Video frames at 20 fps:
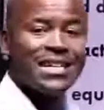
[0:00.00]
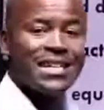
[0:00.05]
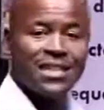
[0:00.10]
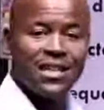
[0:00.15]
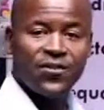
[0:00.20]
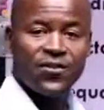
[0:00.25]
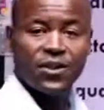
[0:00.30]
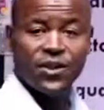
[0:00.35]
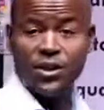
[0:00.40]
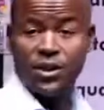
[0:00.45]

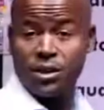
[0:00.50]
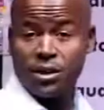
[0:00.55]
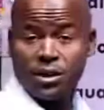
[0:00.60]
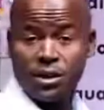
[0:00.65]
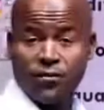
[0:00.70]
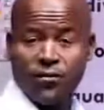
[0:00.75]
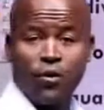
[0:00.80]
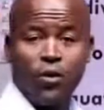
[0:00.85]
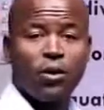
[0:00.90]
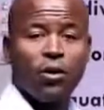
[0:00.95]
division,
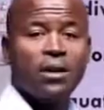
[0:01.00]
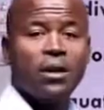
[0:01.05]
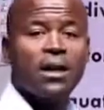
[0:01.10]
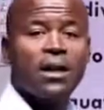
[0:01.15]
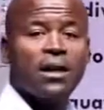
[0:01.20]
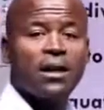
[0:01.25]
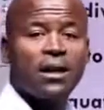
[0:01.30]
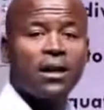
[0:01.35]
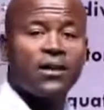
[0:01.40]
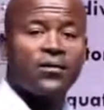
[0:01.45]
the 4
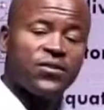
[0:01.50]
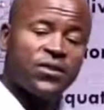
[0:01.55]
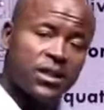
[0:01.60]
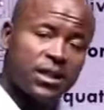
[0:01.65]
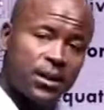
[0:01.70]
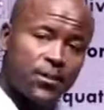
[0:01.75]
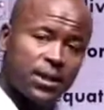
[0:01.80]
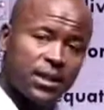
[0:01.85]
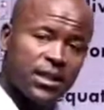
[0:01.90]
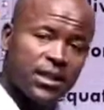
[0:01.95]

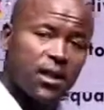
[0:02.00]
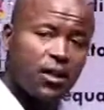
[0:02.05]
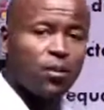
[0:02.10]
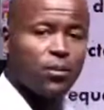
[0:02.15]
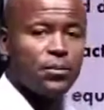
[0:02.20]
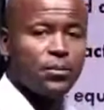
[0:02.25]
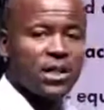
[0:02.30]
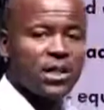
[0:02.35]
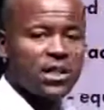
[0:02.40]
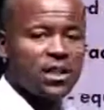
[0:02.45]
fundamental or
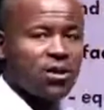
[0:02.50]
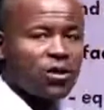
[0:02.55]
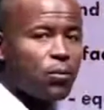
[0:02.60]
basic